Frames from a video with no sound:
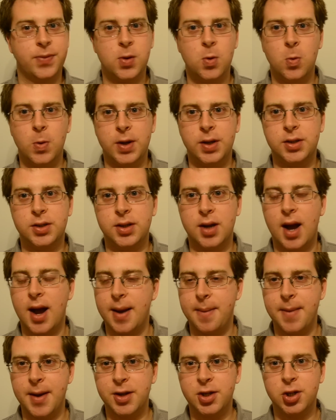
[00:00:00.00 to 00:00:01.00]
which I
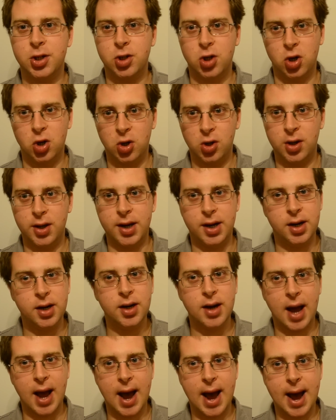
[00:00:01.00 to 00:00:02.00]
mentioned
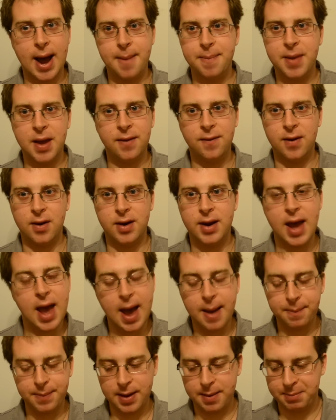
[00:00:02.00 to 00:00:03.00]
earlier I'm not very
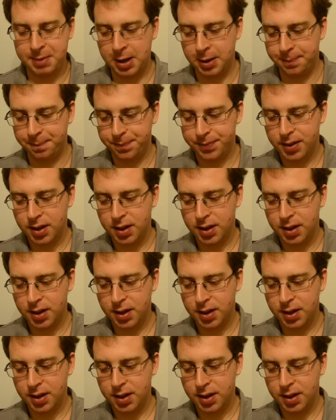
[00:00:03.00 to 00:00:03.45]
happy about.